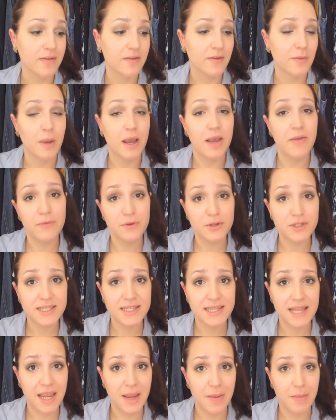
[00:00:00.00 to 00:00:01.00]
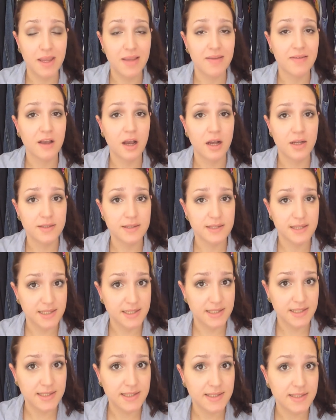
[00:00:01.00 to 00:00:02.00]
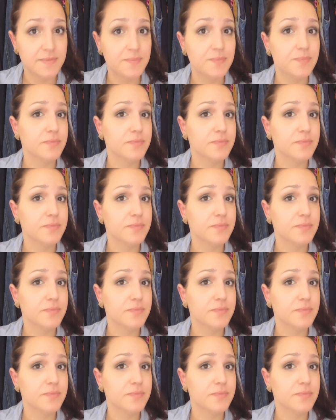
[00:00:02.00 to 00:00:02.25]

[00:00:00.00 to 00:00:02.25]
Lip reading: So my first name is Constance.